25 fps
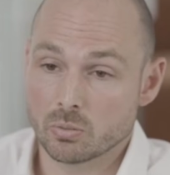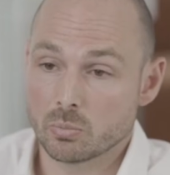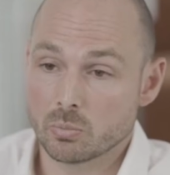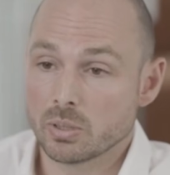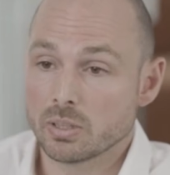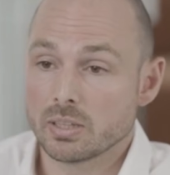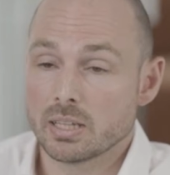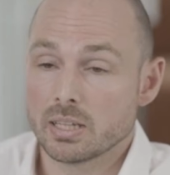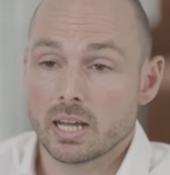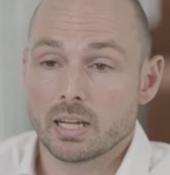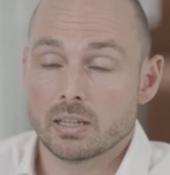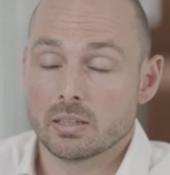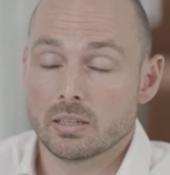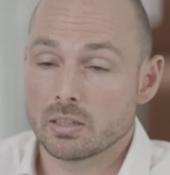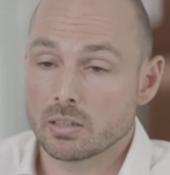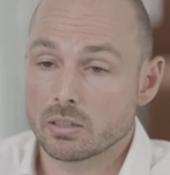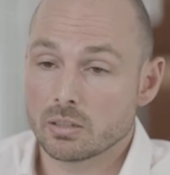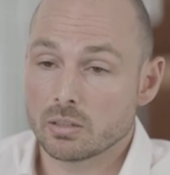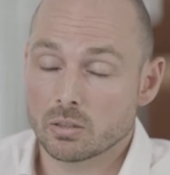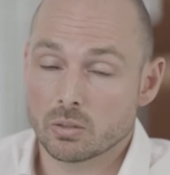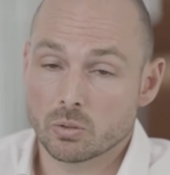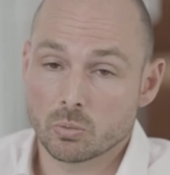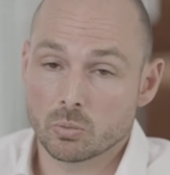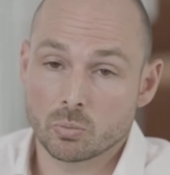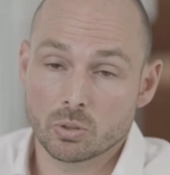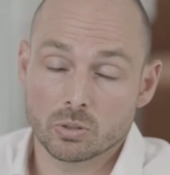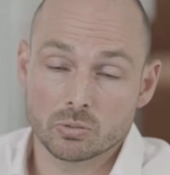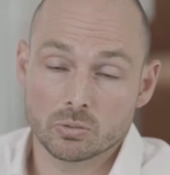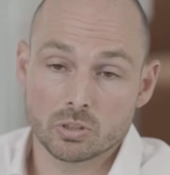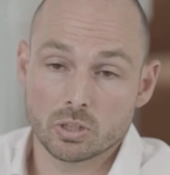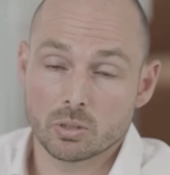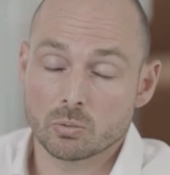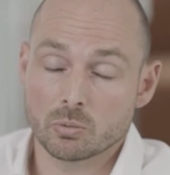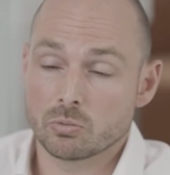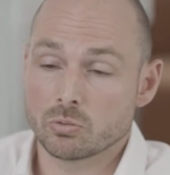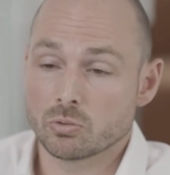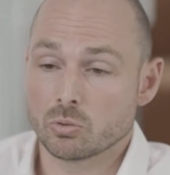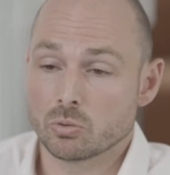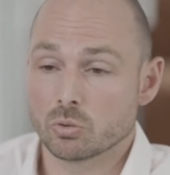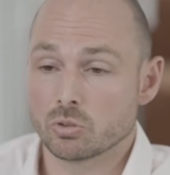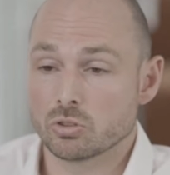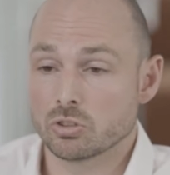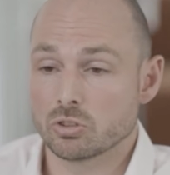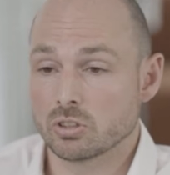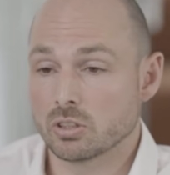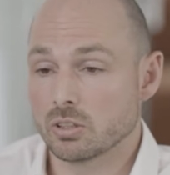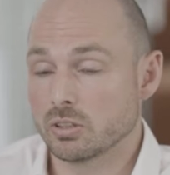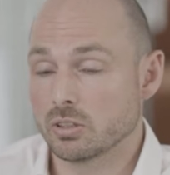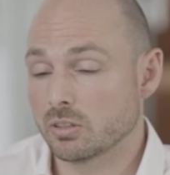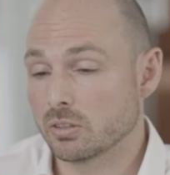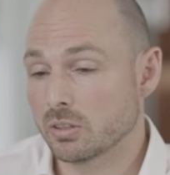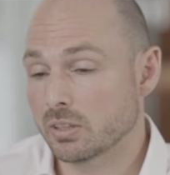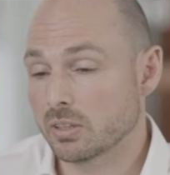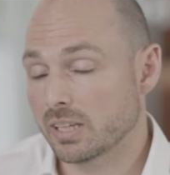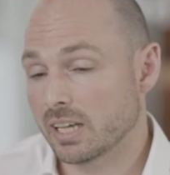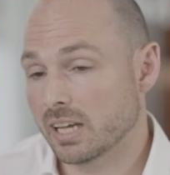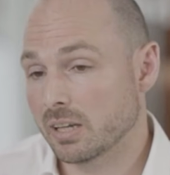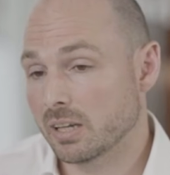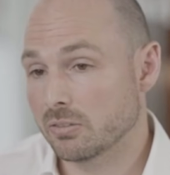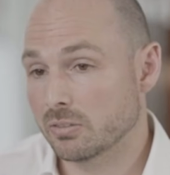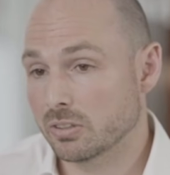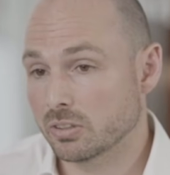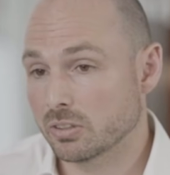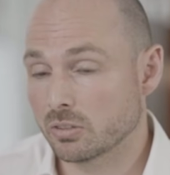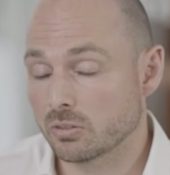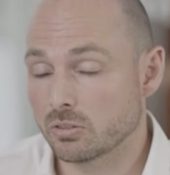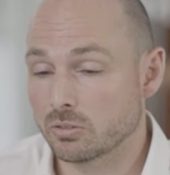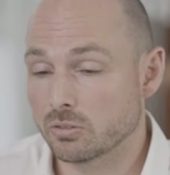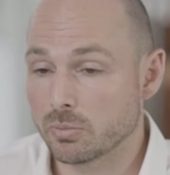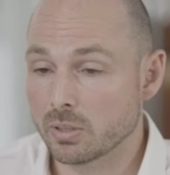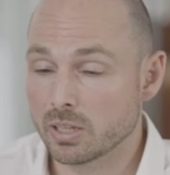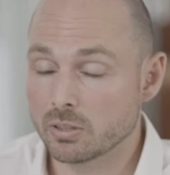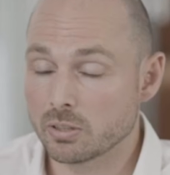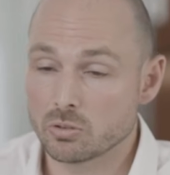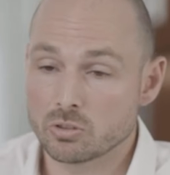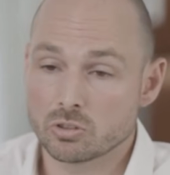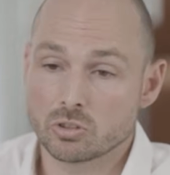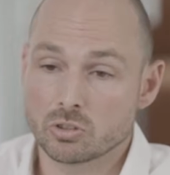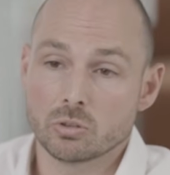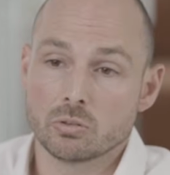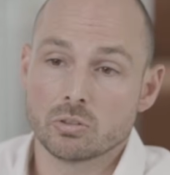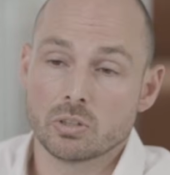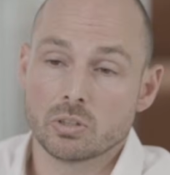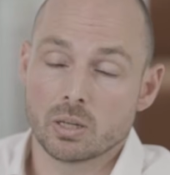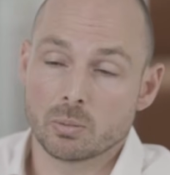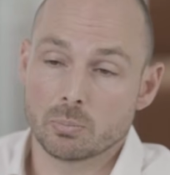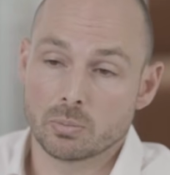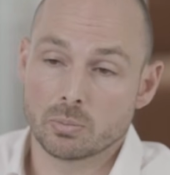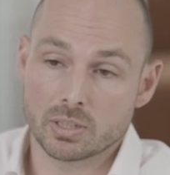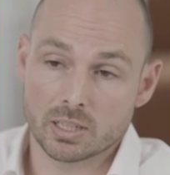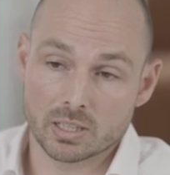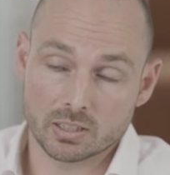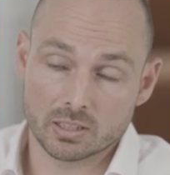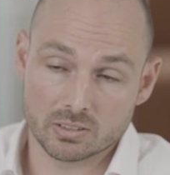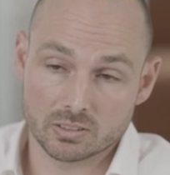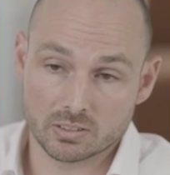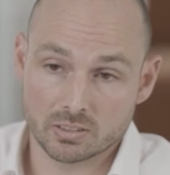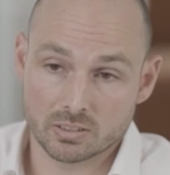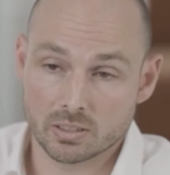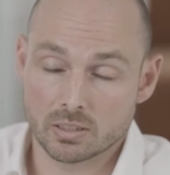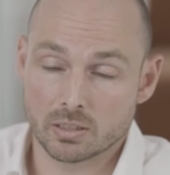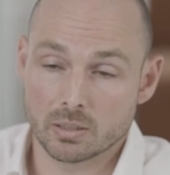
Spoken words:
With that, we've come full circle on how to use Microsoft Updates,